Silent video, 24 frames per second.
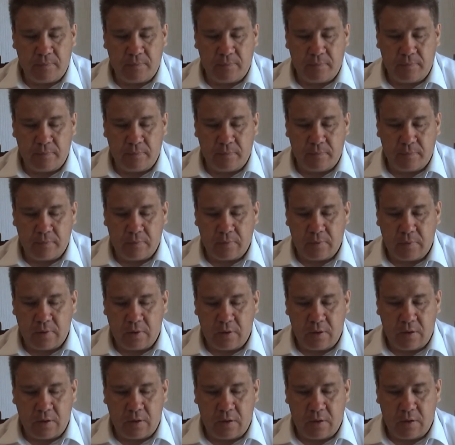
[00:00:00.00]

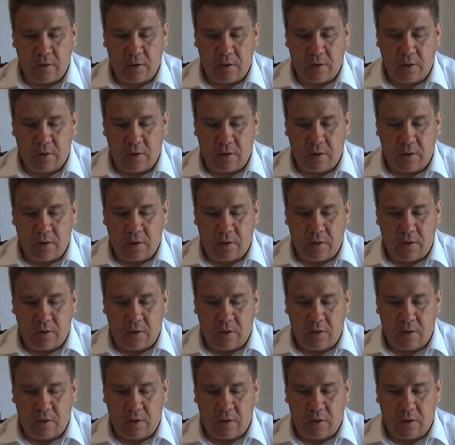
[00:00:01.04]
(silence)